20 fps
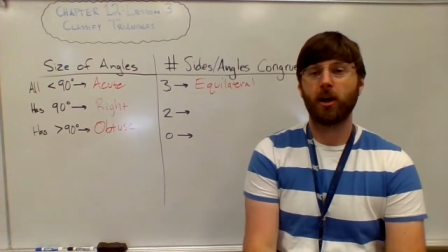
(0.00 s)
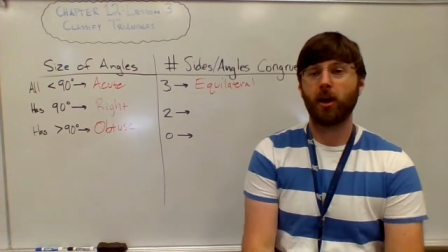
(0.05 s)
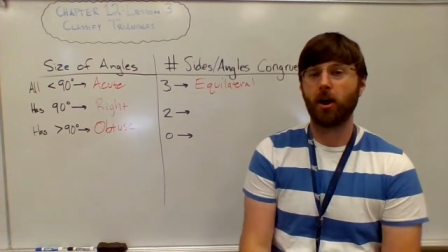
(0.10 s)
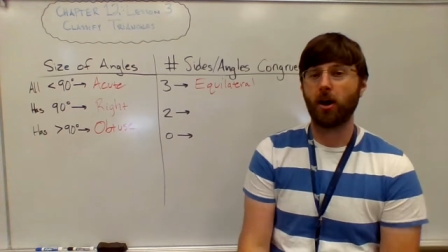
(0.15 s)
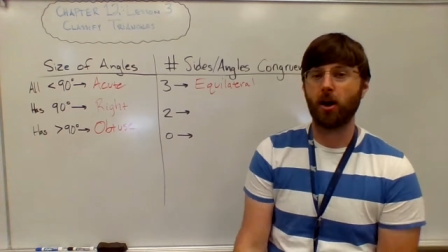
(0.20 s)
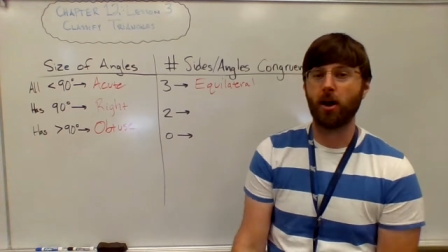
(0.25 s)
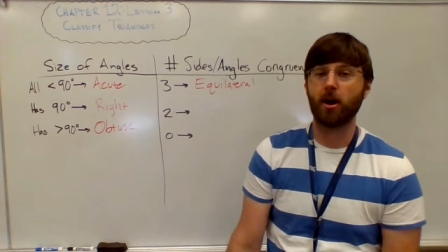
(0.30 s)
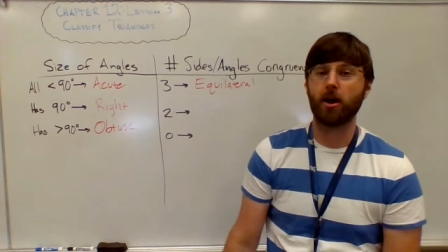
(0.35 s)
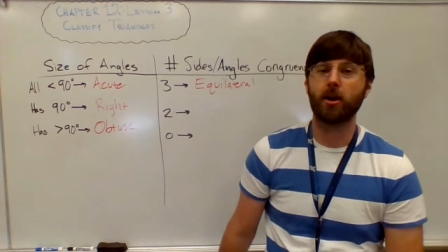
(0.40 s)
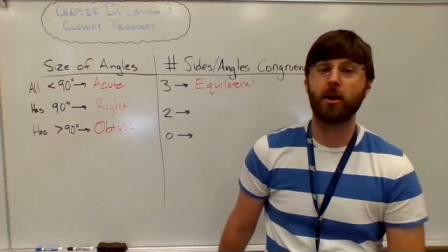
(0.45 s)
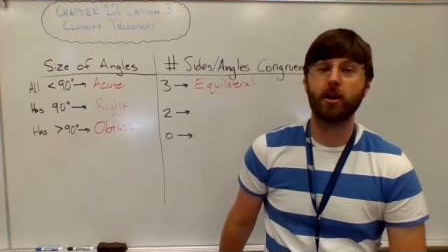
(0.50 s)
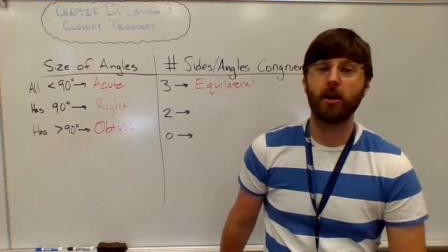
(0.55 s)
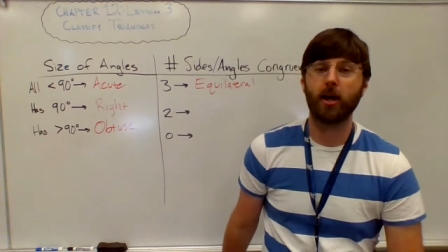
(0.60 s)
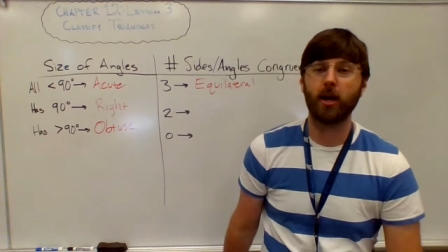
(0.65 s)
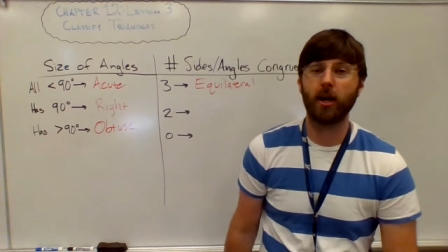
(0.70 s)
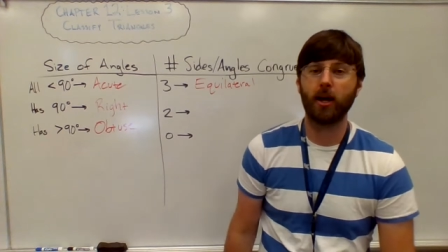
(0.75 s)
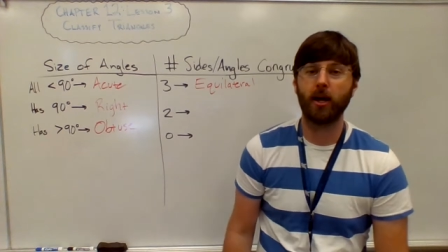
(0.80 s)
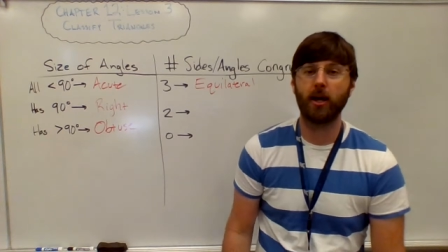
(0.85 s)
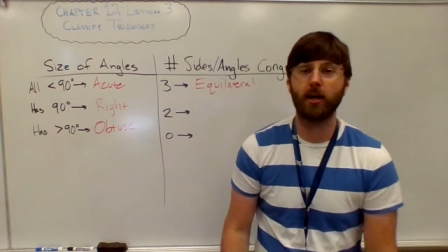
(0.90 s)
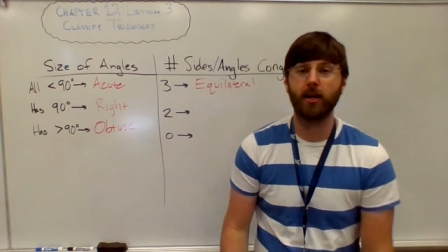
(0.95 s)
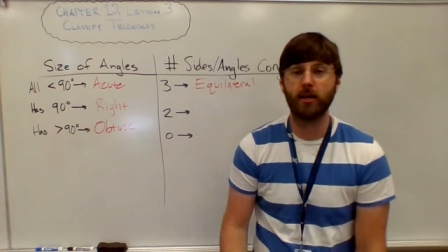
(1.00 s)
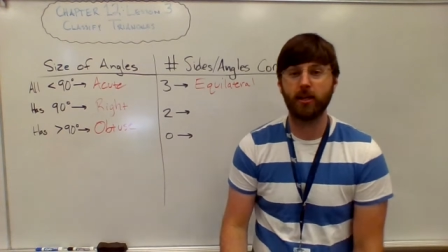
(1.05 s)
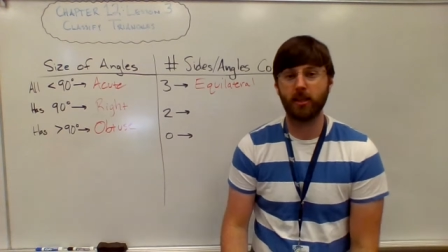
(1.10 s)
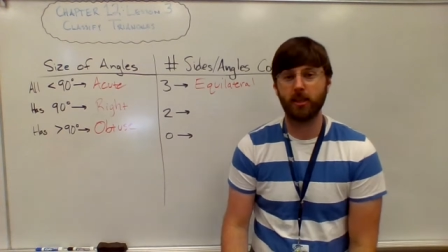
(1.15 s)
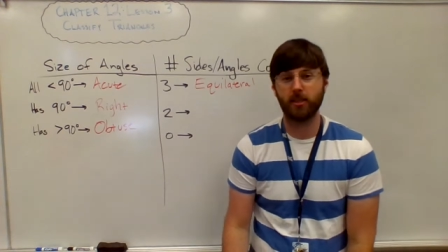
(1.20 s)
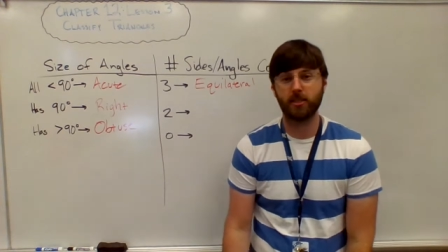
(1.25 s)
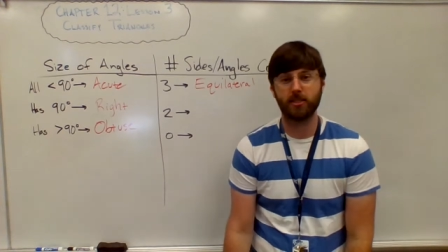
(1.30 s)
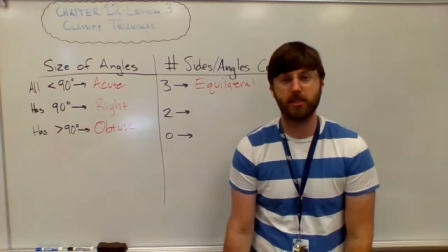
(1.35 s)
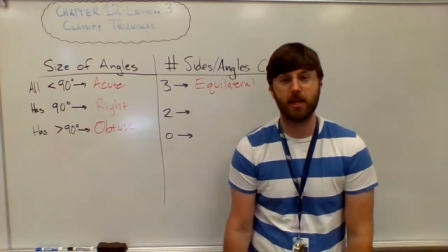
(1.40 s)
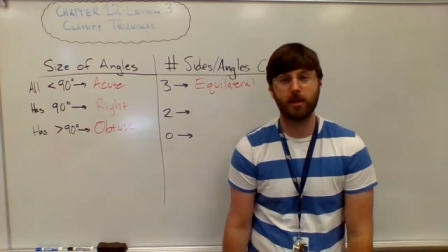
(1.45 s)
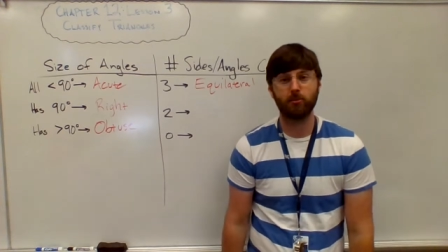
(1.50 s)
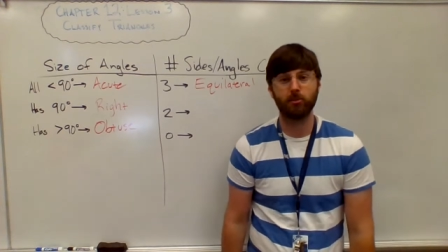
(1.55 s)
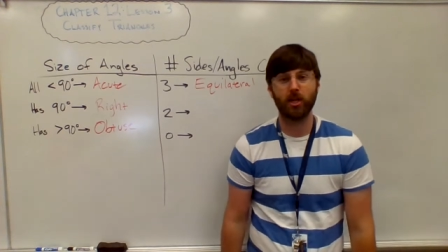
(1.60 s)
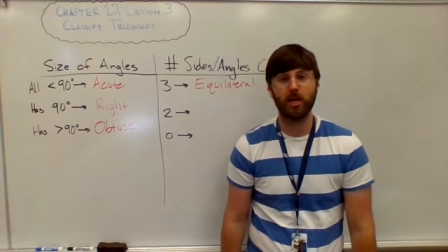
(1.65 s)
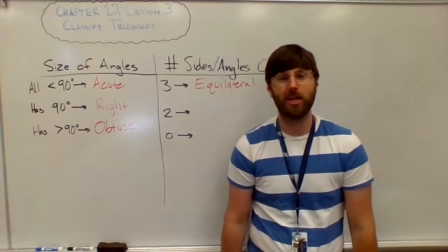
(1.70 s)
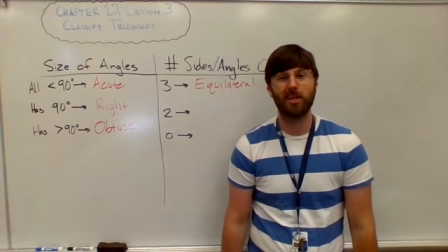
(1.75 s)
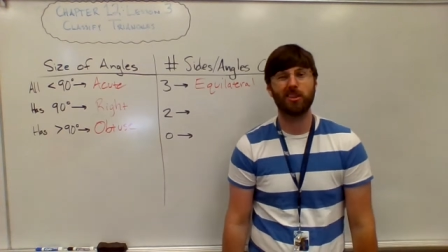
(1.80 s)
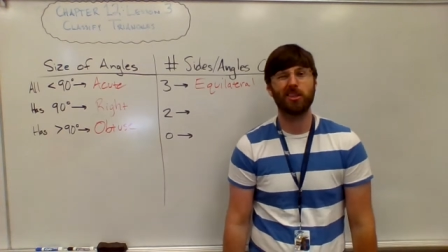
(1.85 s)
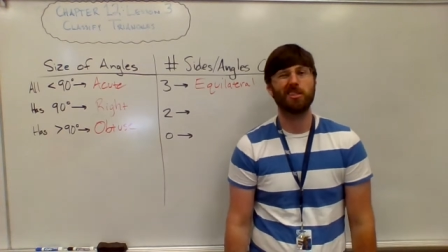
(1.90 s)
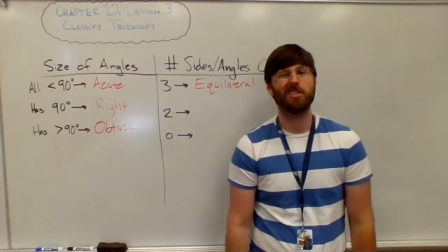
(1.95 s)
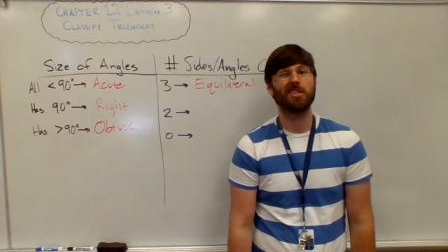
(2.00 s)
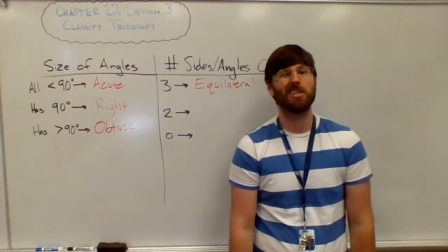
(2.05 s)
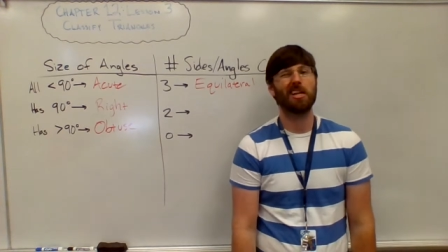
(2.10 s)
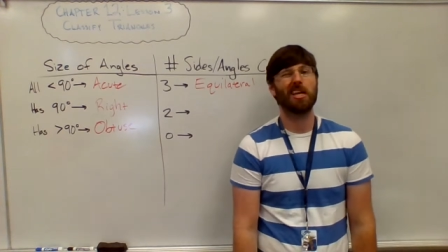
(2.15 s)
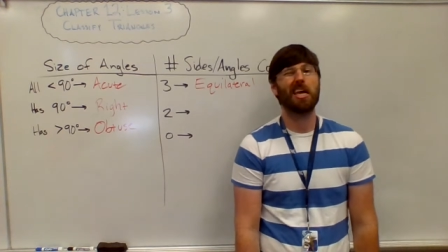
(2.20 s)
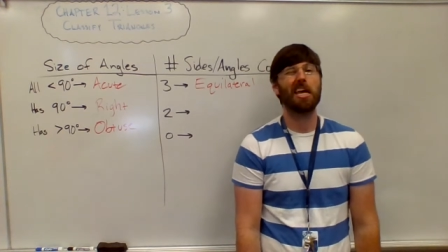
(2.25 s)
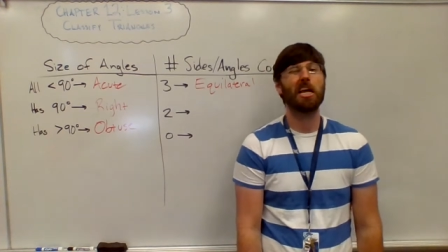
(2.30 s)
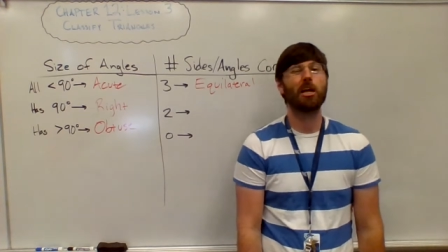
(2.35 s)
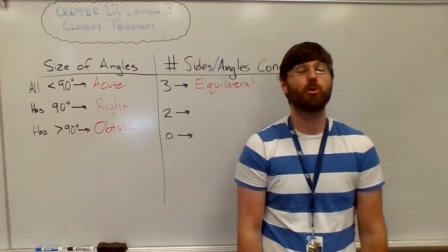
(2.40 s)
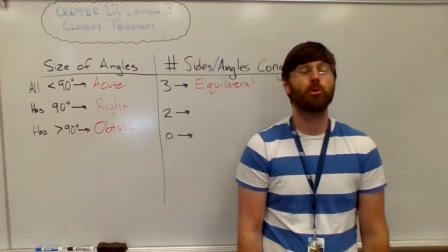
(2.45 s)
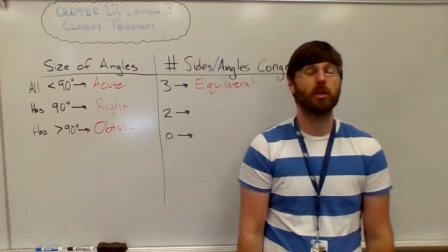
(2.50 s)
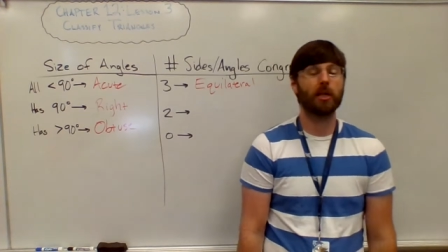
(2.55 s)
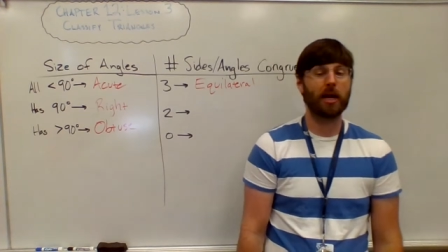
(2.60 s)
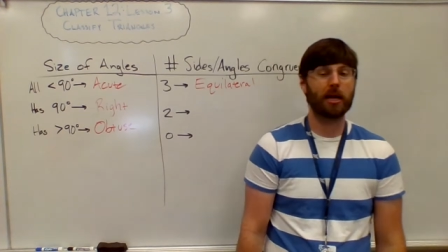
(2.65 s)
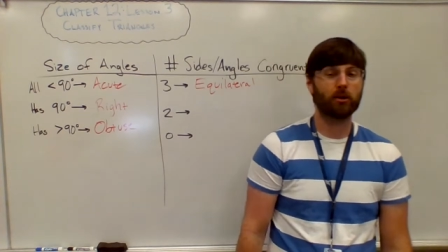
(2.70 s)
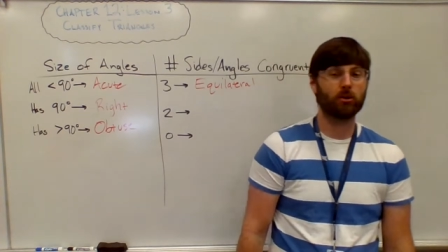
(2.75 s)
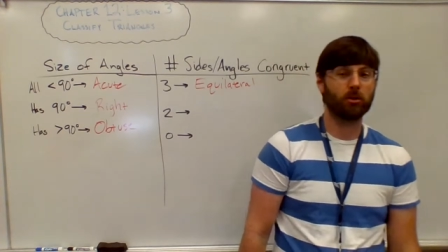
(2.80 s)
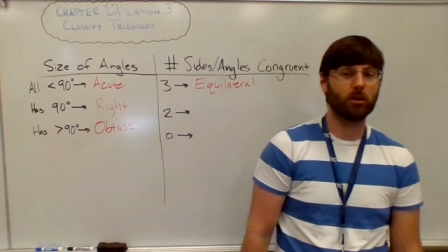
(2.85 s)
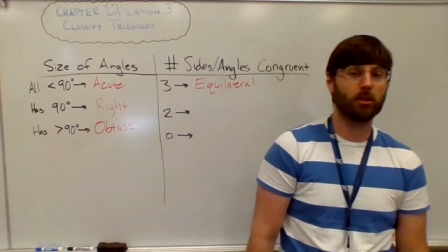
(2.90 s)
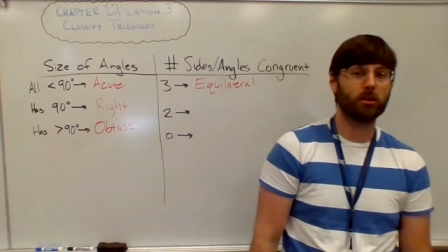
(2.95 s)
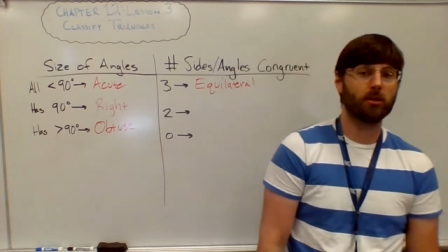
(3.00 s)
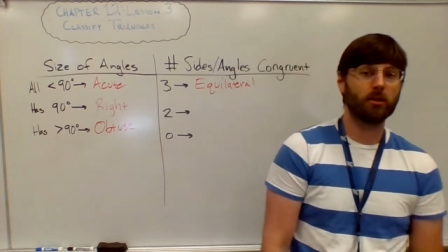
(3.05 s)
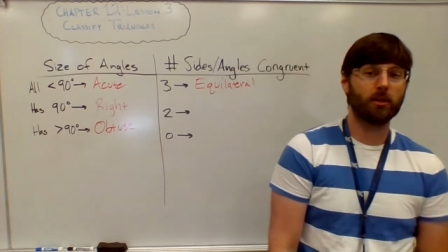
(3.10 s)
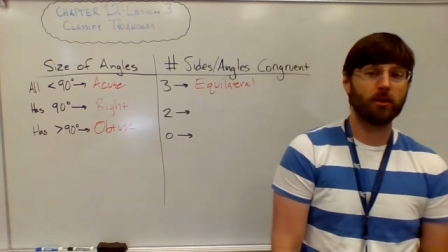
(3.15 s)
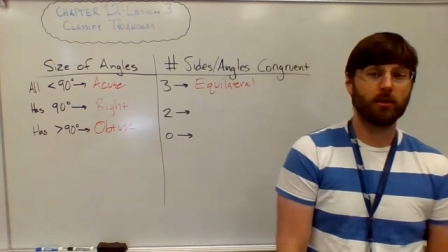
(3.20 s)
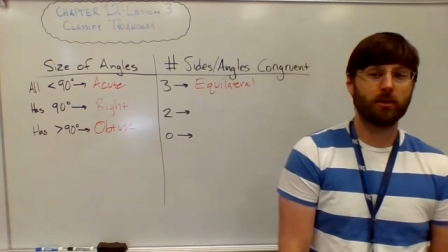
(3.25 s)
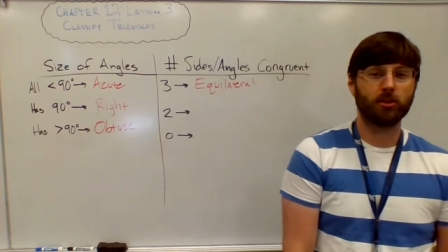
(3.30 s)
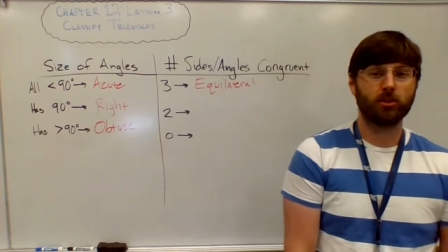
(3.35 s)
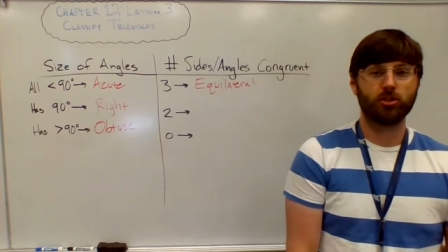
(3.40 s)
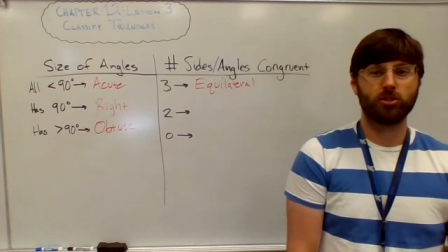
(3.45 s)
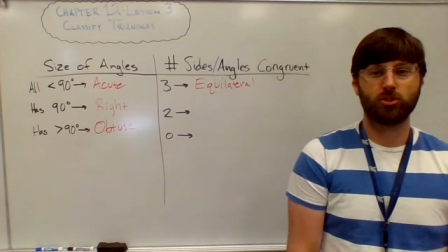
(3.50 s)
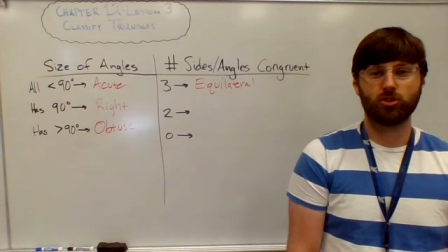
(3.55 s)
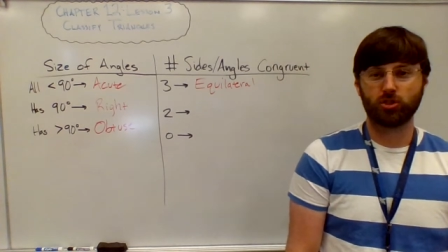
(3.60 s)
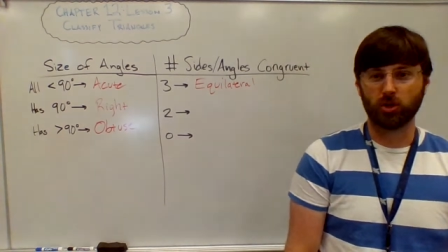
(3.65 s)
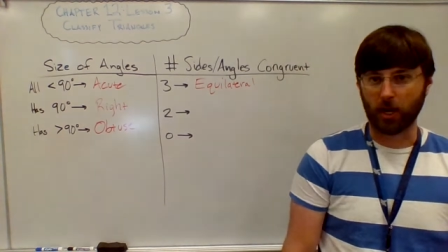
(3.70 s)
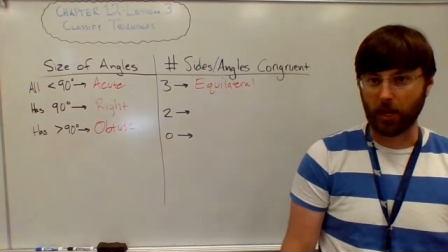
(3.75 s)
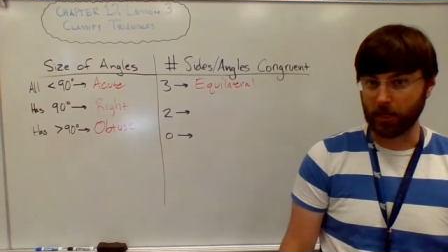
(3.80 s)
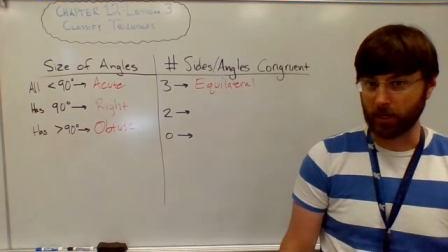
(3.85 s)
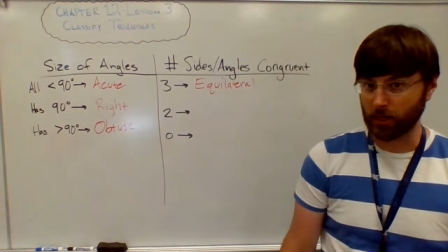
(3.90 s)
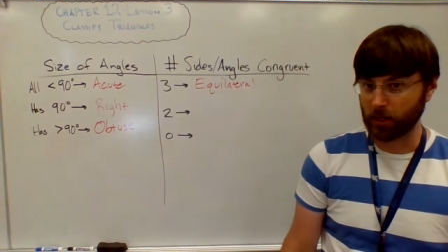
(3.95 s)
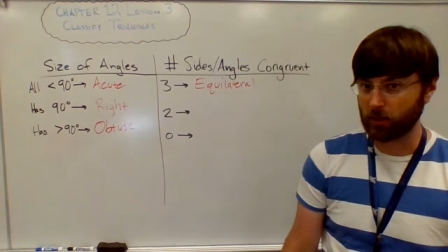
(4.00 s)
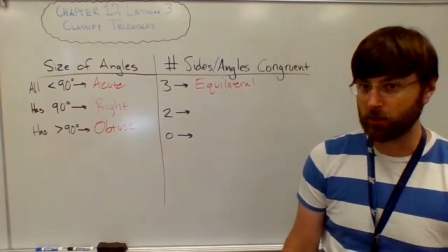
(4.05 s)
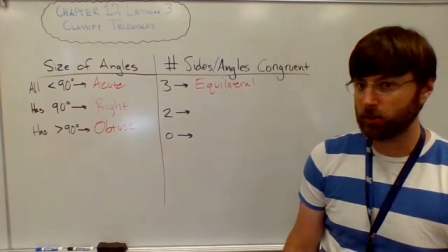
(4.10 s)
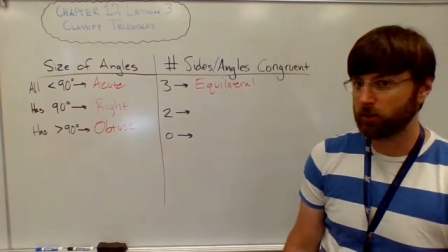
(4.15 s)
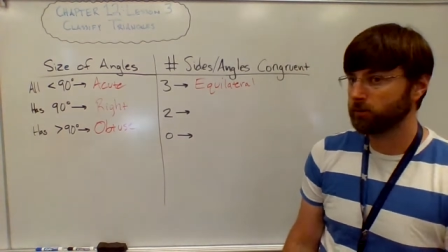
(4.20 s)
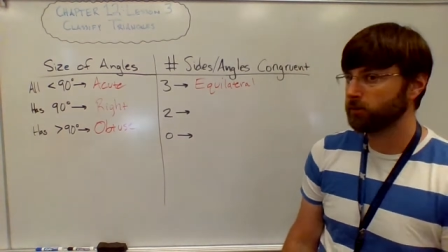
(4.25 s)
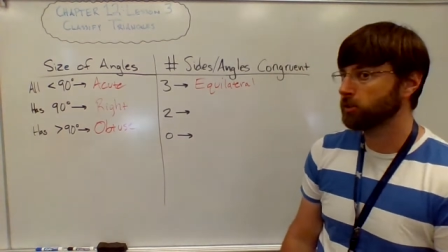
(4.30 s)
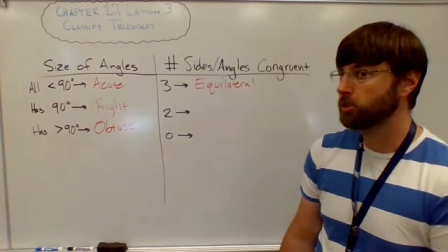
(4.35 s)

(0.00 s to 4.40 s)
are the same length, it's an equilateral triangle.